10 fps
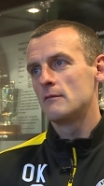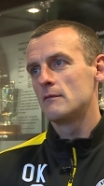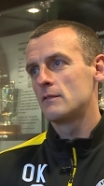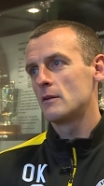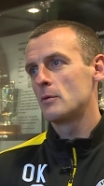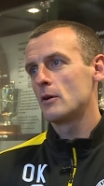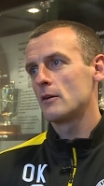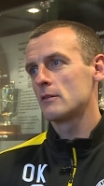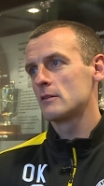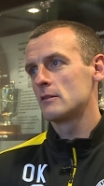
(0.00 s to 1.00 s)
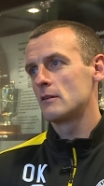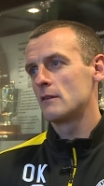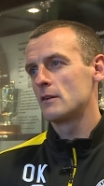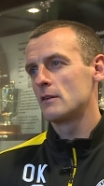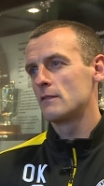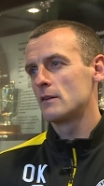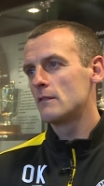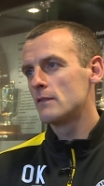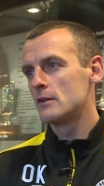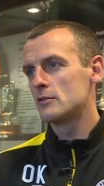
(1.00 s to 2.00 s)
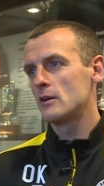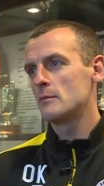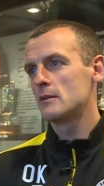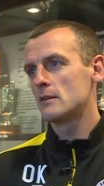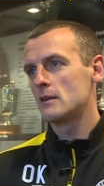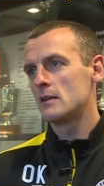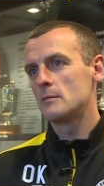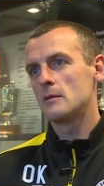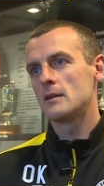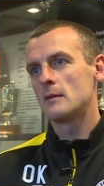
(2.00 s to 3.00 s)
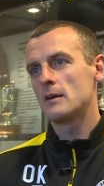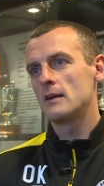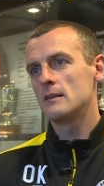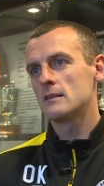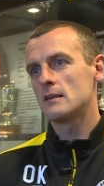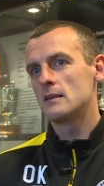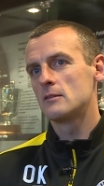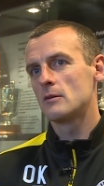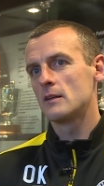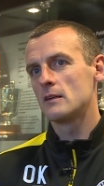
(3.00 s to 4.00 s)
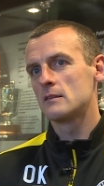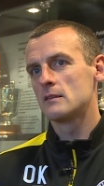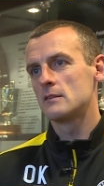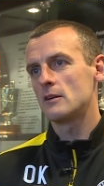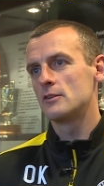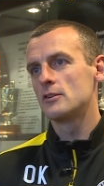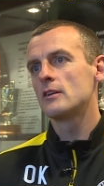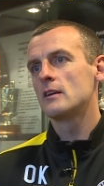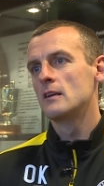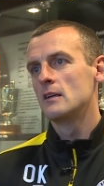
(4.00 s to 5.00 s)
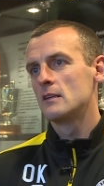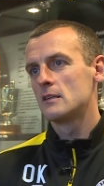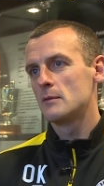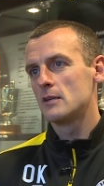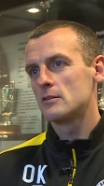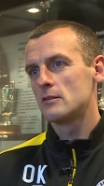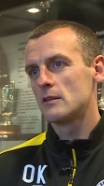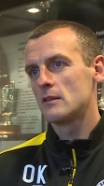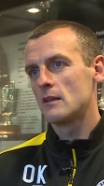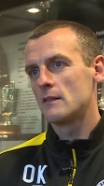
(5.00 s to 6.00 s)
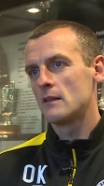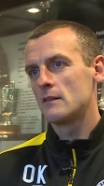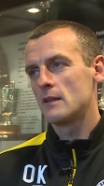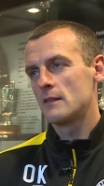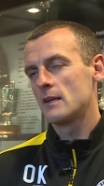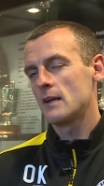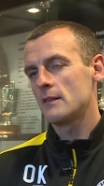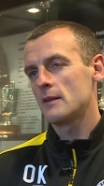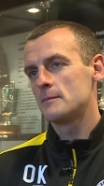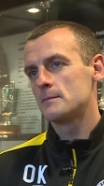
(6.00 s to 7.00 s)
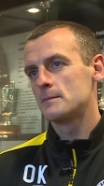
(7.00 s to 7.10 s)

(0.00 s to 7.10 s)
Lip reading: for a product or for enjoyment and to be able to get behind the side. So I think it's our duty to make sure that they get that.